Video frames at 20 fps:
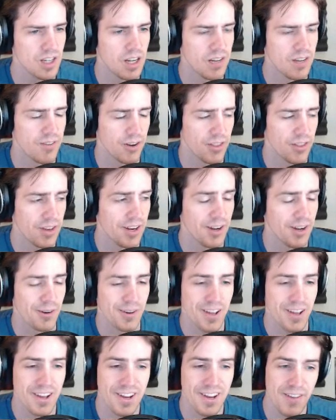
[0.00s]
I figured that
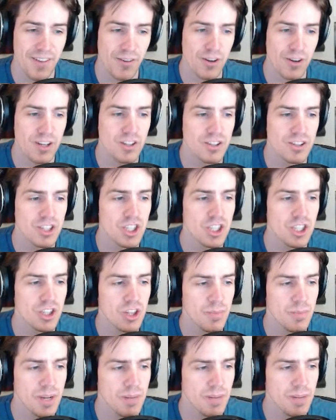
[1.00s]
out. if you need to return to
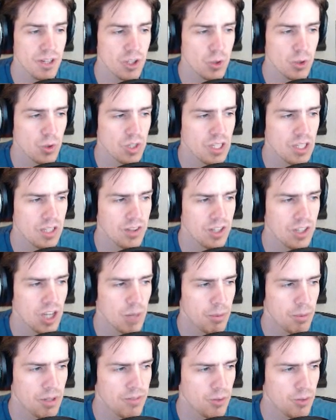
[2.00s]
the main menu, click the
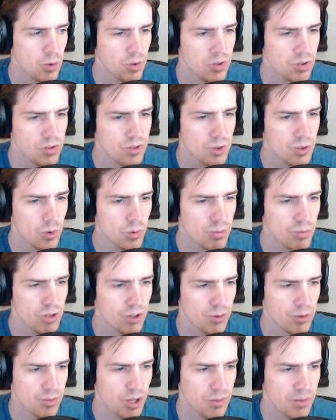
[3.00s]
upper left corner, your
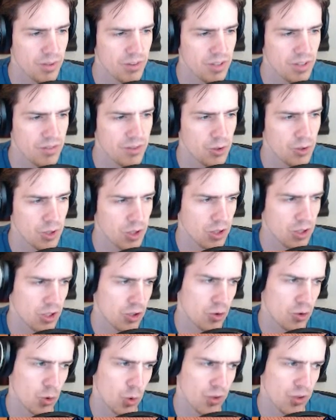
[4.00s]
progress will be automatically saved so you can
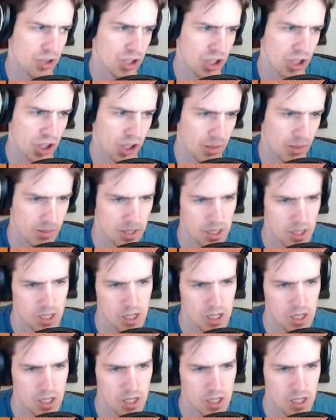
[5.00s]
continue to request at any time.